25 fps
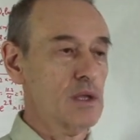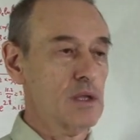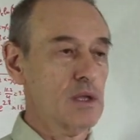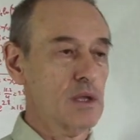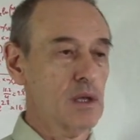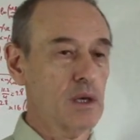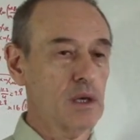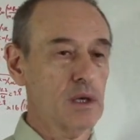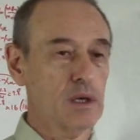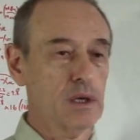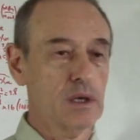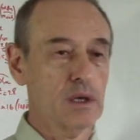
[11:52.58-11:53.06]

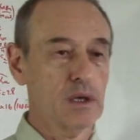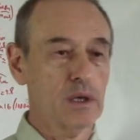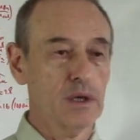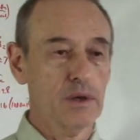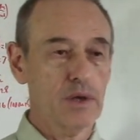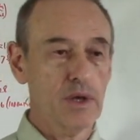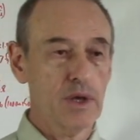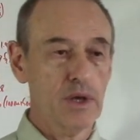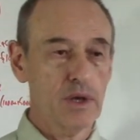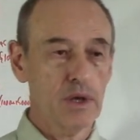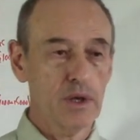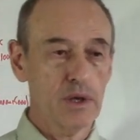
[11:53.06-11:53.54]
uh,
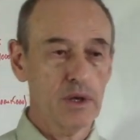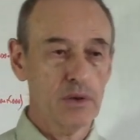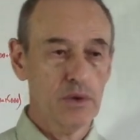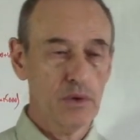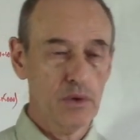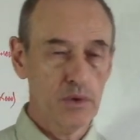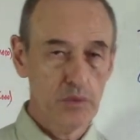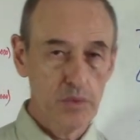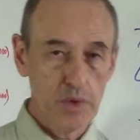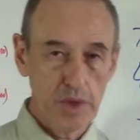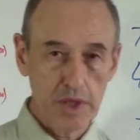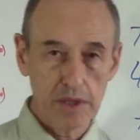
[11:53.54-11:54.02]

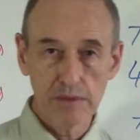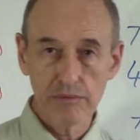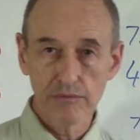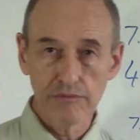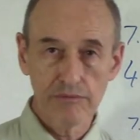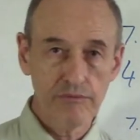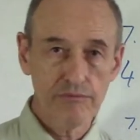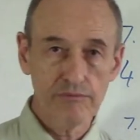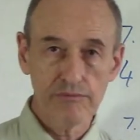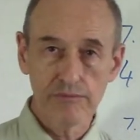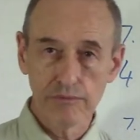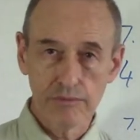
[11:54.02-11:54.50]
we
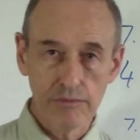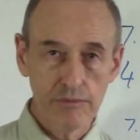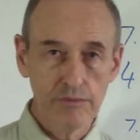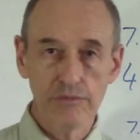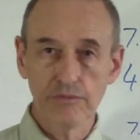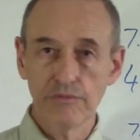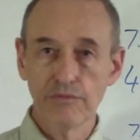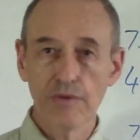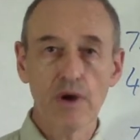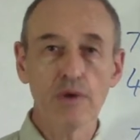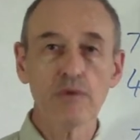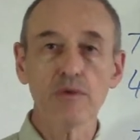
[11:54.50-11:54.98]
can
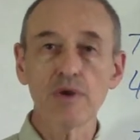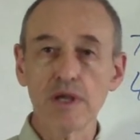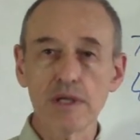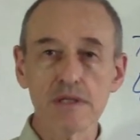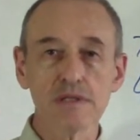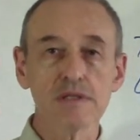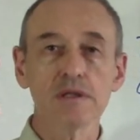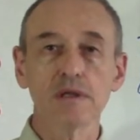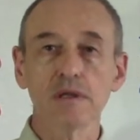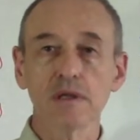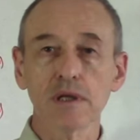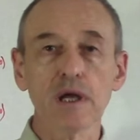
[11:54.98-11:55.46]
very
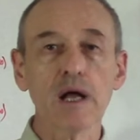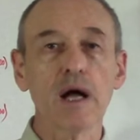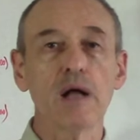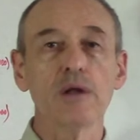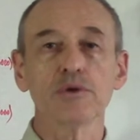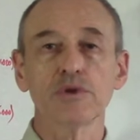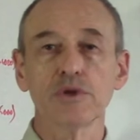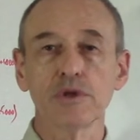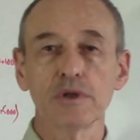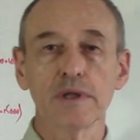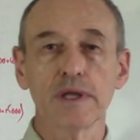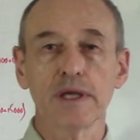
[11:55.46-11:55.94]
easily
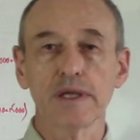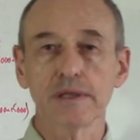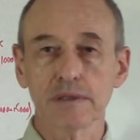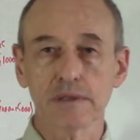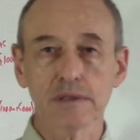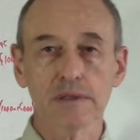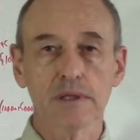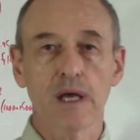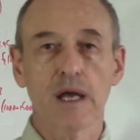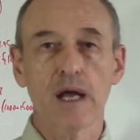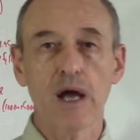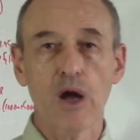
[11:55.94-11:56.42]
calculate
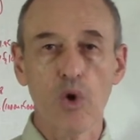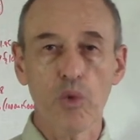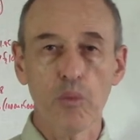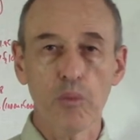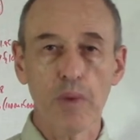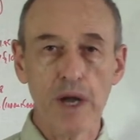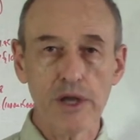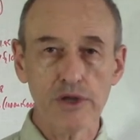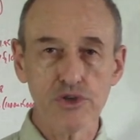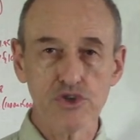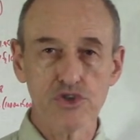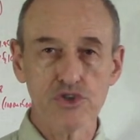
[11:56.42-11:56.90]
how
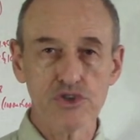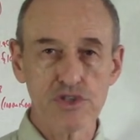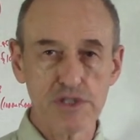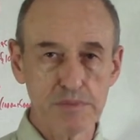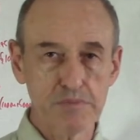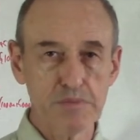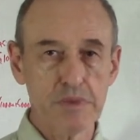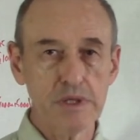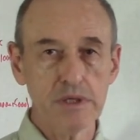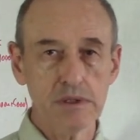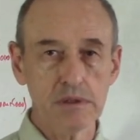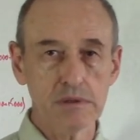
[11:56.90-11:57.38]
much
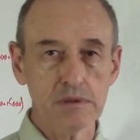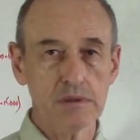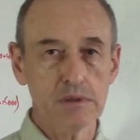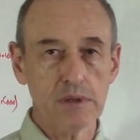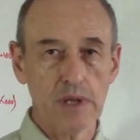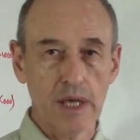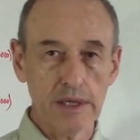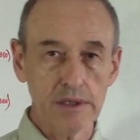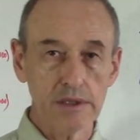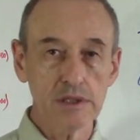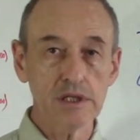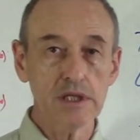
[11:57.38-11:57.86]
speed
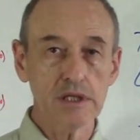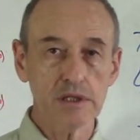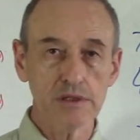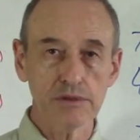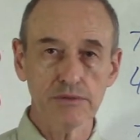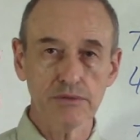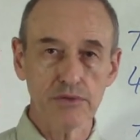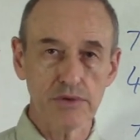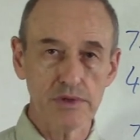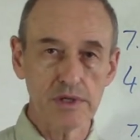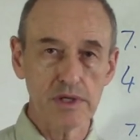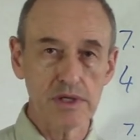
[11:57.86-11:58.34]
I need
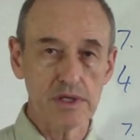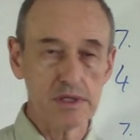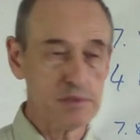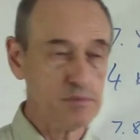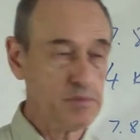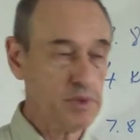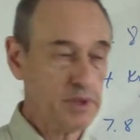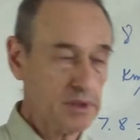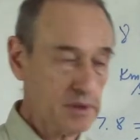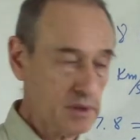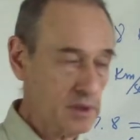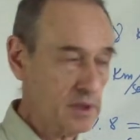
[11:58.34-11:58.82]
for this
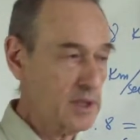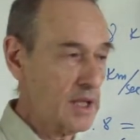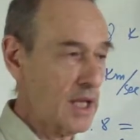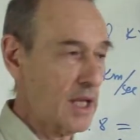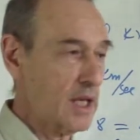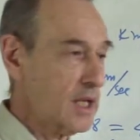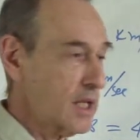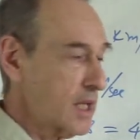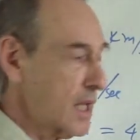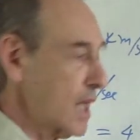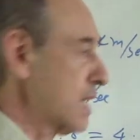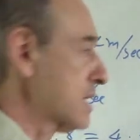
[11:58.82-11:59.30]
but in
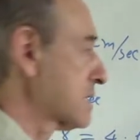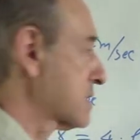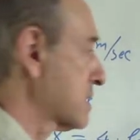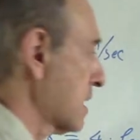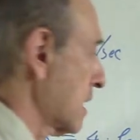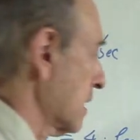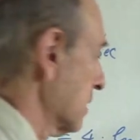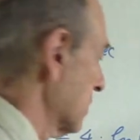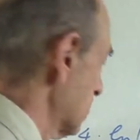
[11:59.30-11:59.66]
any case I